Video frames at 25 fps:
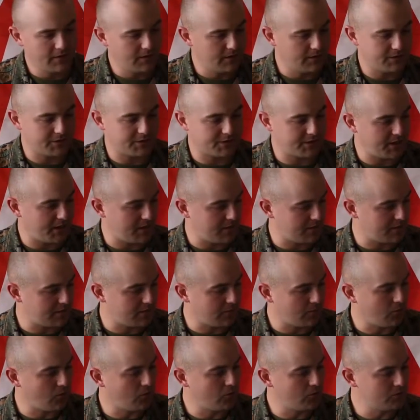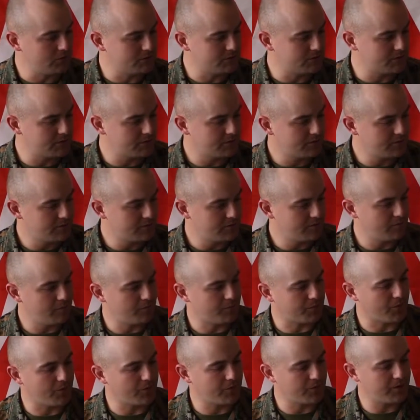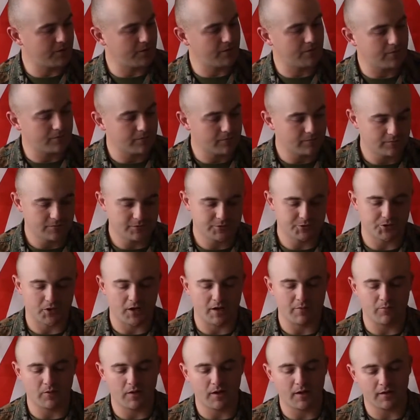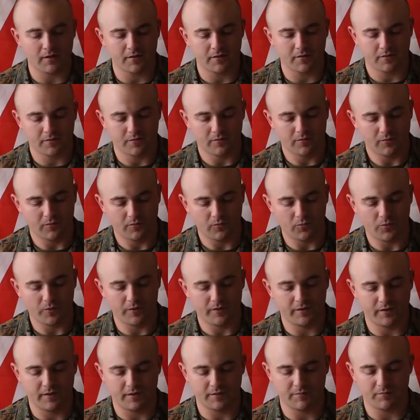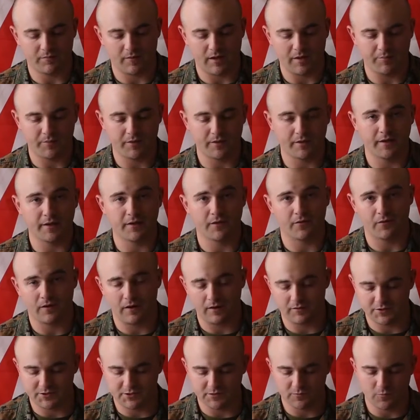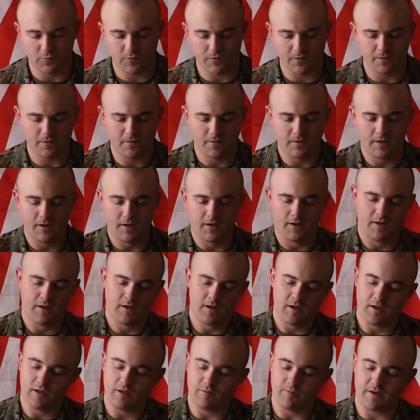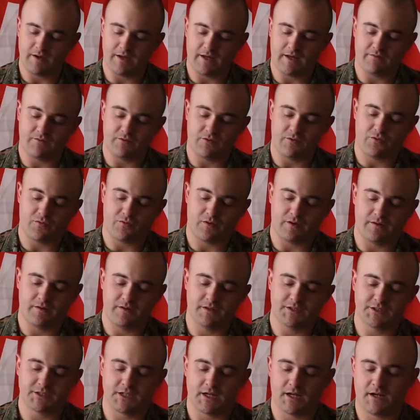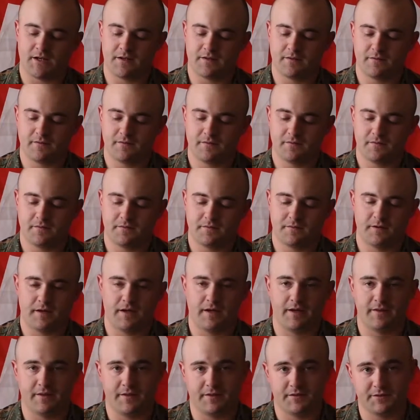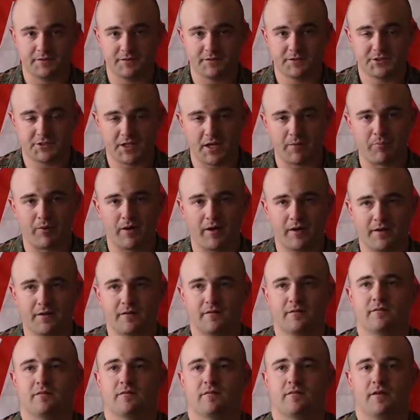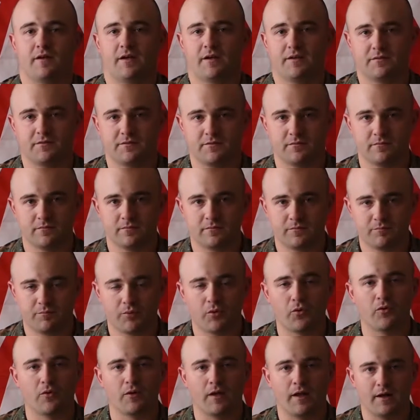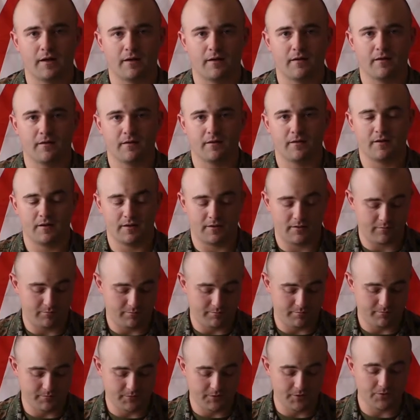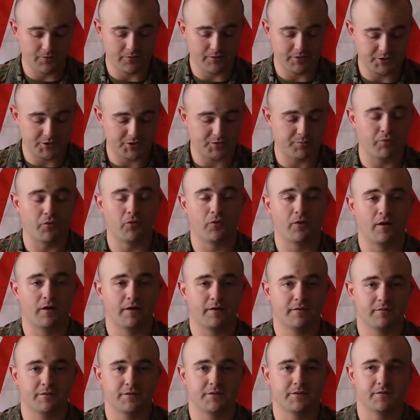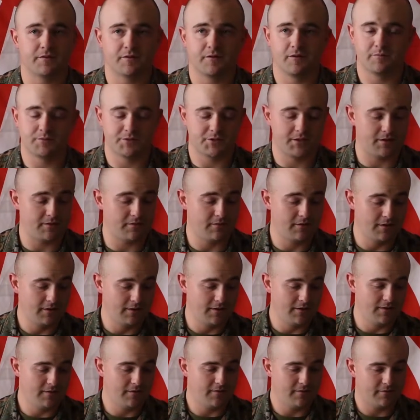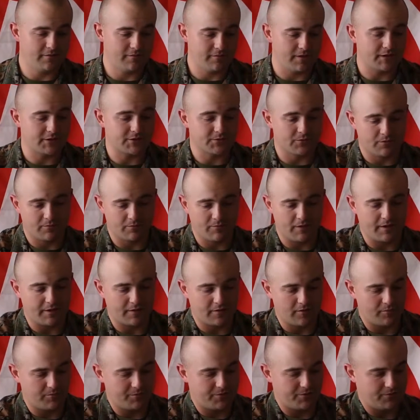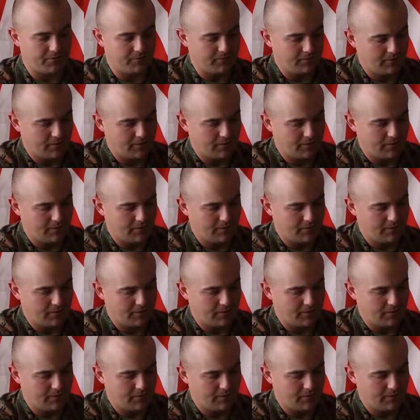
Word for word: is take an old broken tribrach, one that might be laying around somewhere. You might have to thread this on and then step on it and pull out, uh, literally just pull on it until it comes out. That's what it might come to.